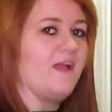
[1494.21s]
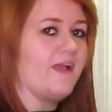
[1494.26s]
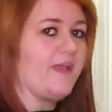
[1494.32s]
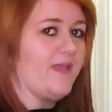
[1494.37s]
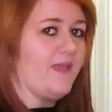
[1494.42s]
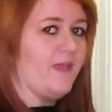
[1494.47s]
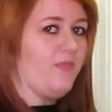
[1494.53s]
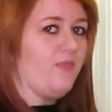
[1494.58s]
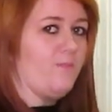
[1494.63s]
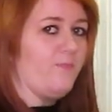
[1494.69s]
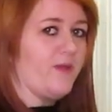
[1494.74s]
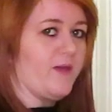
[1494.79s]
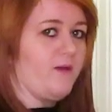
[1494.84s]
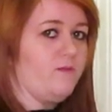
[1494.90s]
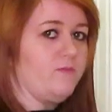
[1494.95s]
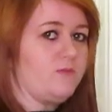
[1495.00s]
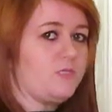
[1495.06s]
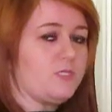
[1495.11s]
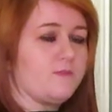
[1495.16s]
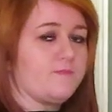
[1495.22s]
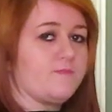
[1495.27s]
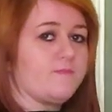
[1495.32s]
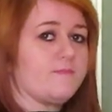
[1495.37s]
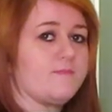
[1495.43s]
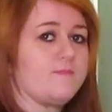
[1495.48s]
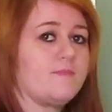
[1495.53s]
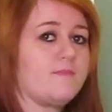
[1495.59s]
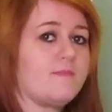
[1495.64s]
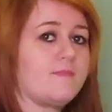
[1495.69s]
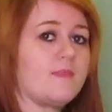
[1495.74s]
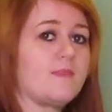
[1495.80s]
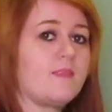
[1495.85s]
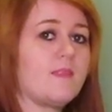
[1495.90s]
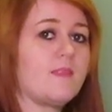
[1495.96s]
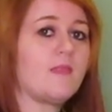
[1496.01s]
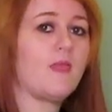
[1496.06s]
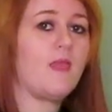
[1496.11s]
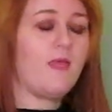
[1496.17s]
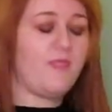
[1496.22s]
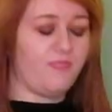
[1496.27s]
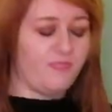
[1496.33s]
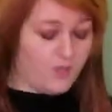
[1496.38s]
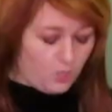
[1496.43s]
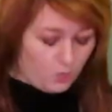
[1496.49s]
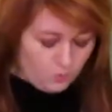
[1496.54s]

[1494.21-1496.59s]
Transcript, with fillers: Again, the belt. The